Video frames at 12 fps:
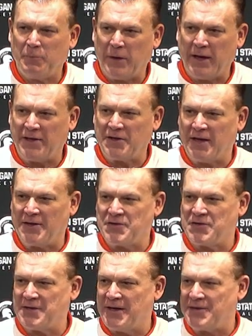And the
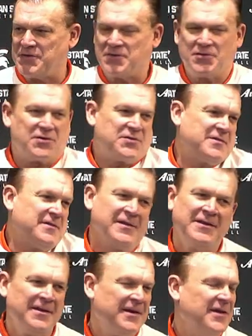mentality's got to be,
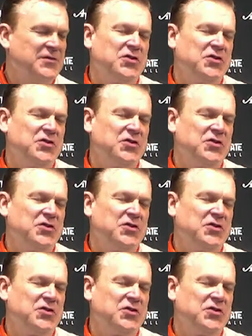it's